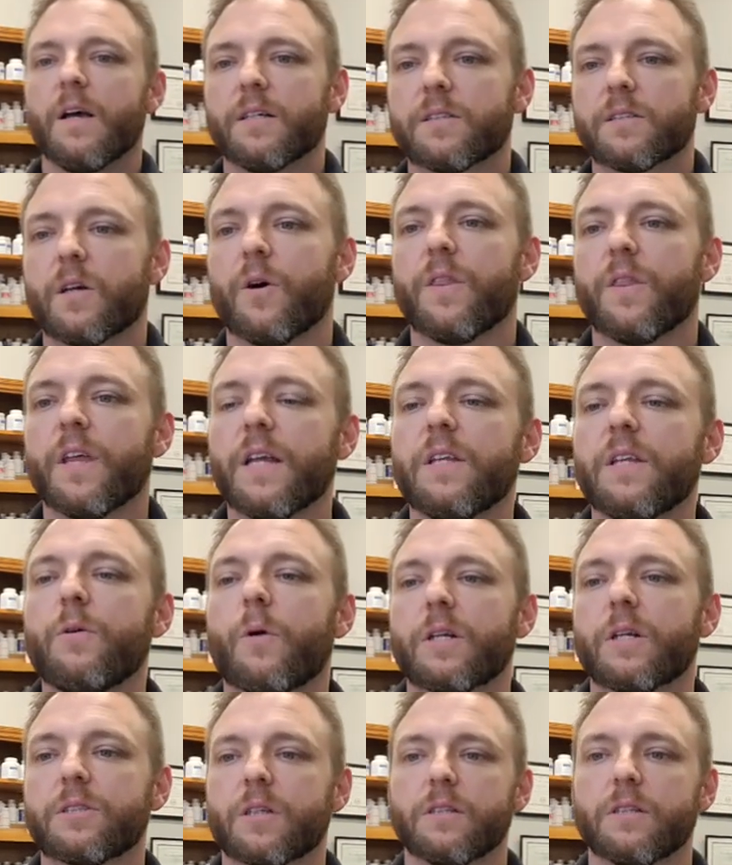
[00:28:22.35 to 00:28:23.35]
So then you
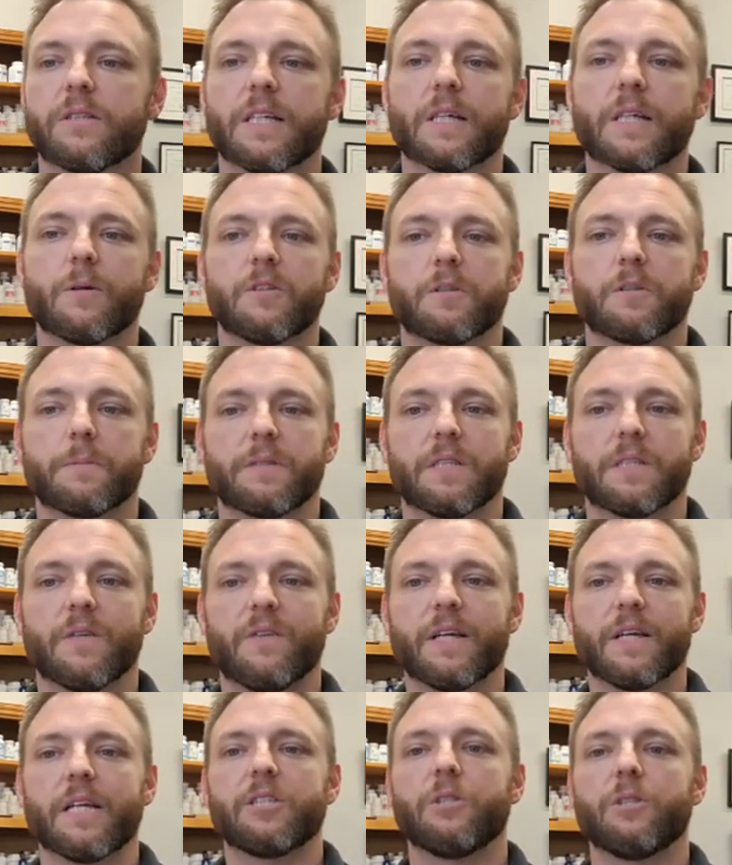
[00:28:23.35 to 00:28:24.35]
want to start dealing with
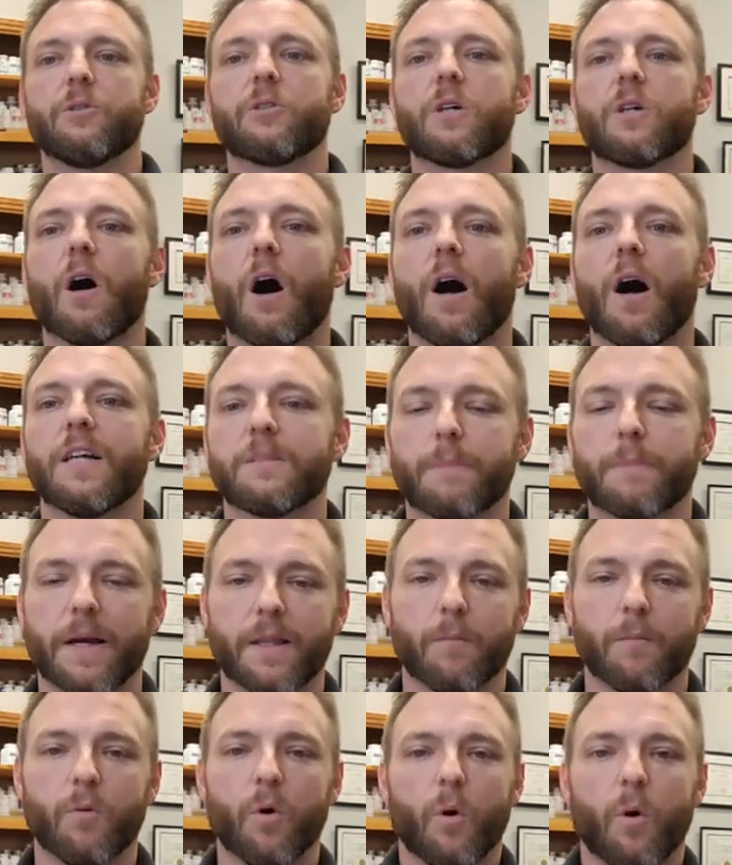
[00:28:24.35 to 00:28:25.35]
specific issues caused by
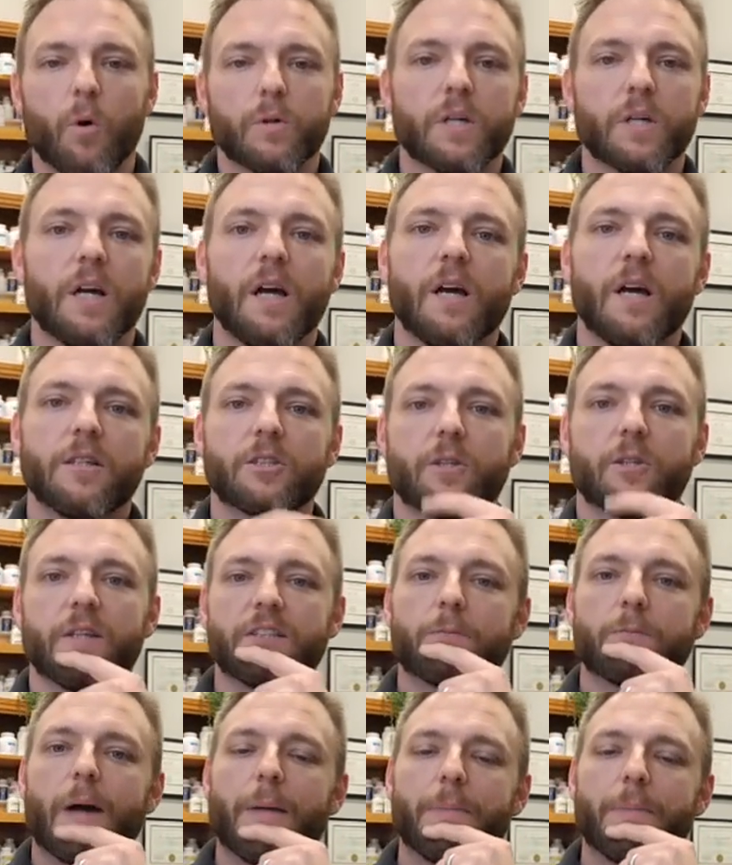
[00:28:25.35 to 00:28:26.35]
the mold. So
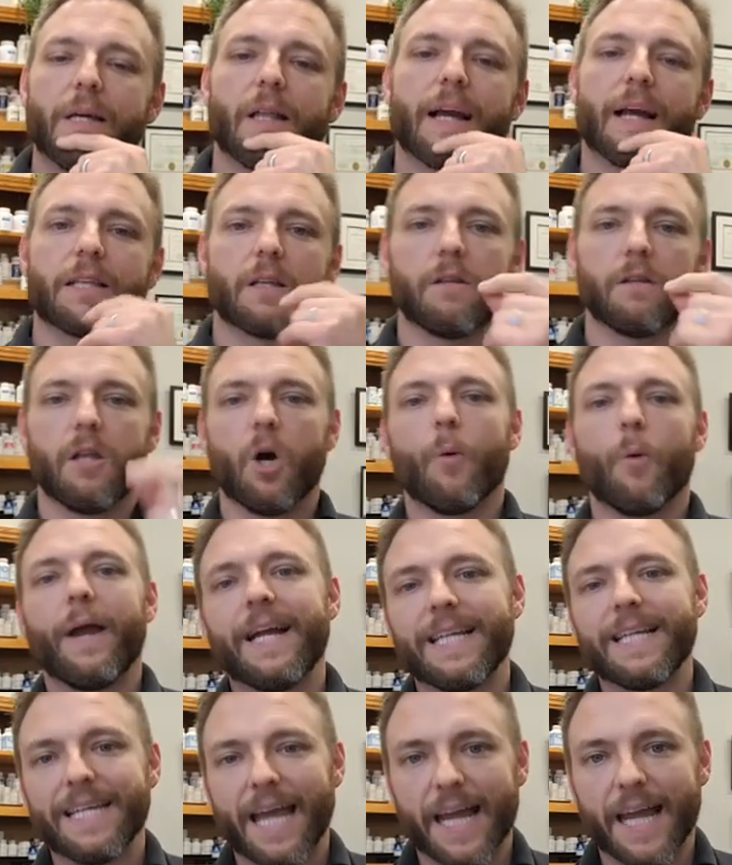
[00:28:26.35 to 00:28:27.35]
this might be like the low
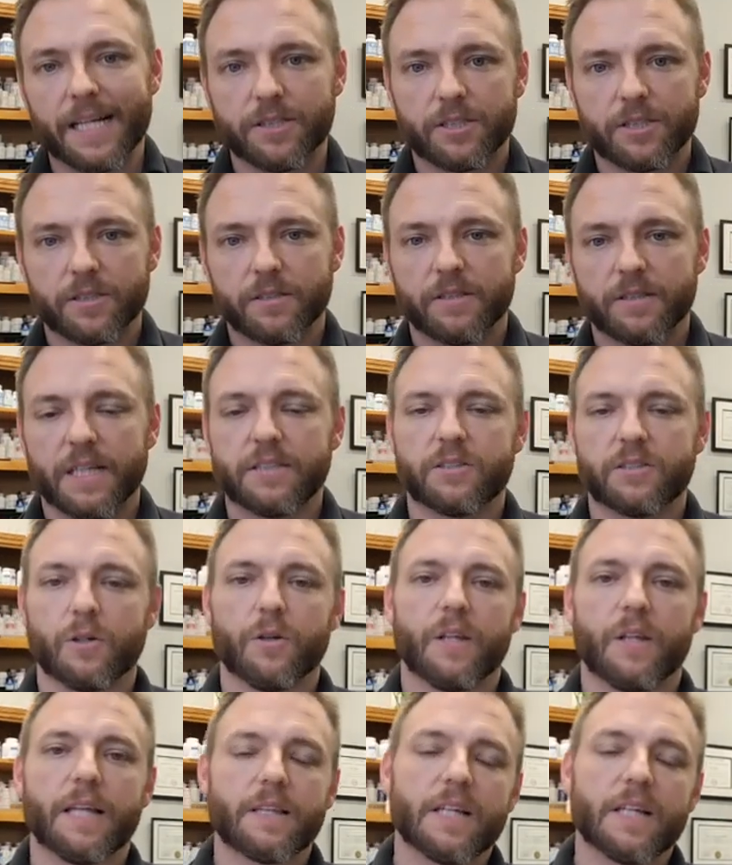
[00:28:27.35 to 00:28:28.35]
ADH.
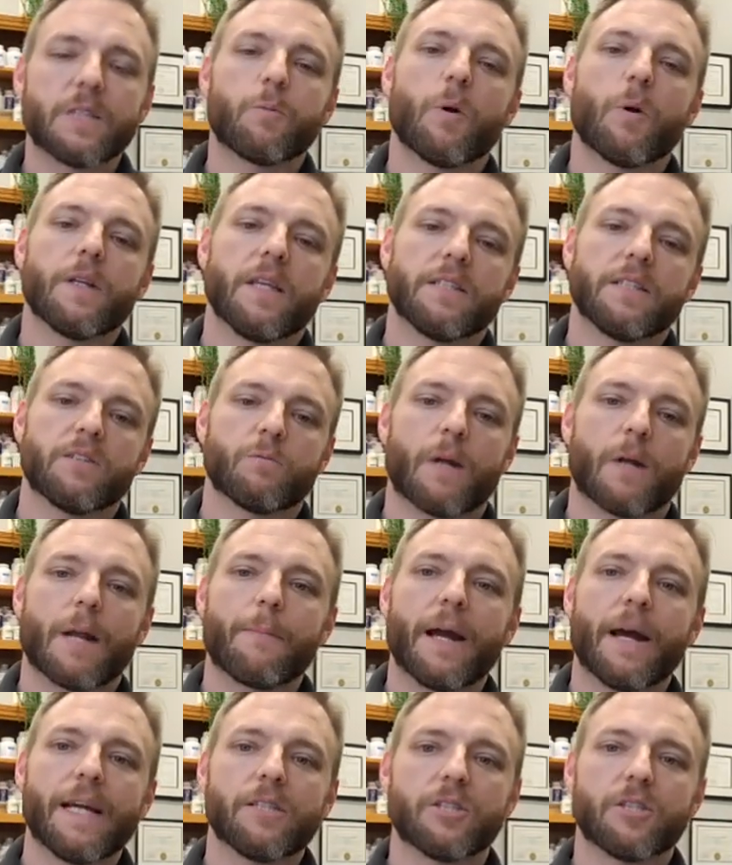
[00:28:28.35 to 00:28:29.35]
So at this point, this is when I
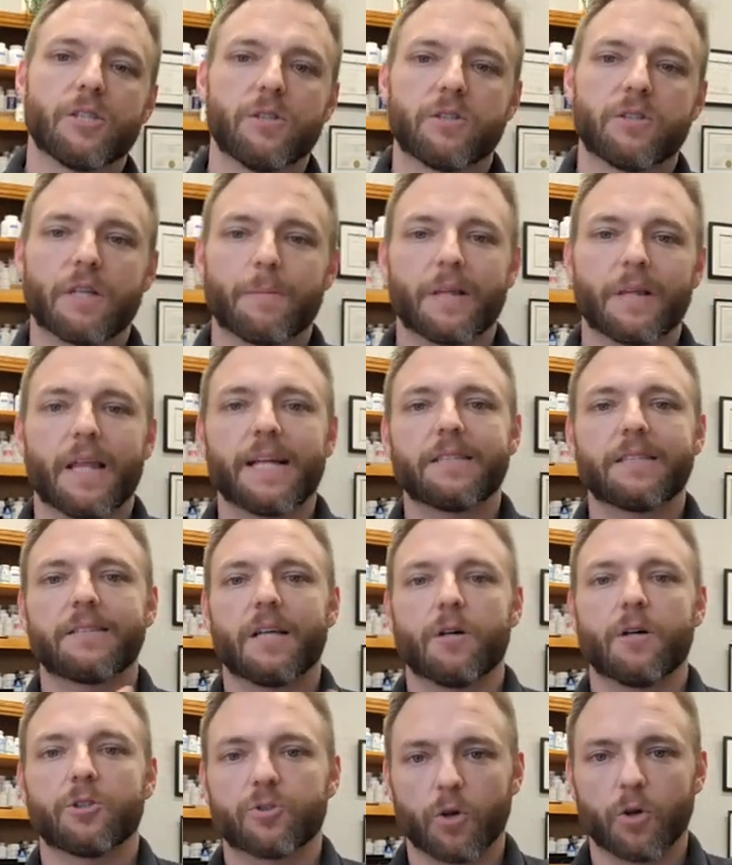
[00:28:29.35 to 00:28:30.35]
might introduce something like
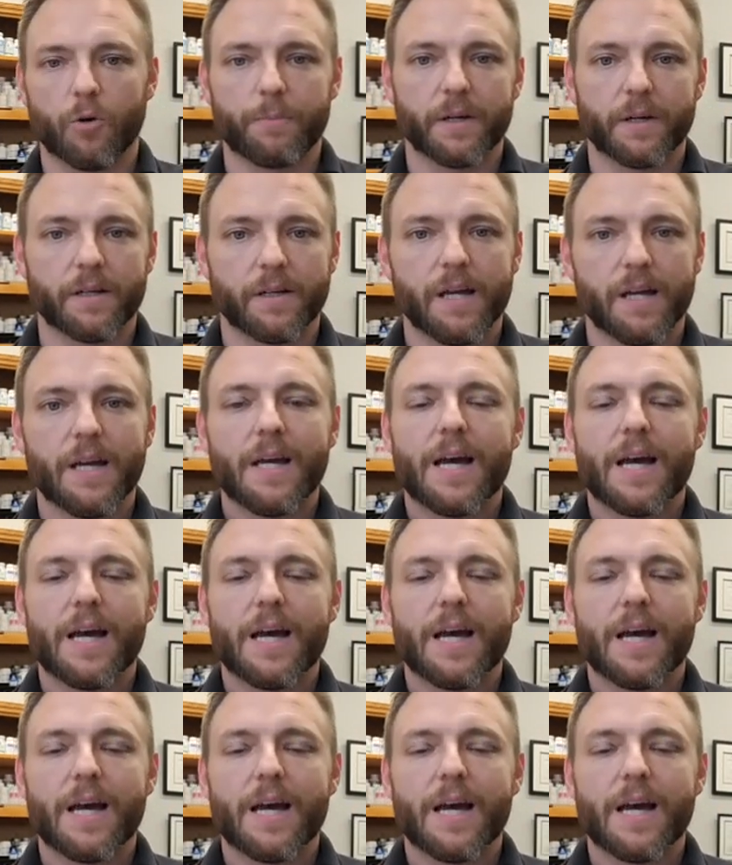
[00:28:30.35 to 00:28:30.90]
cell-tropin.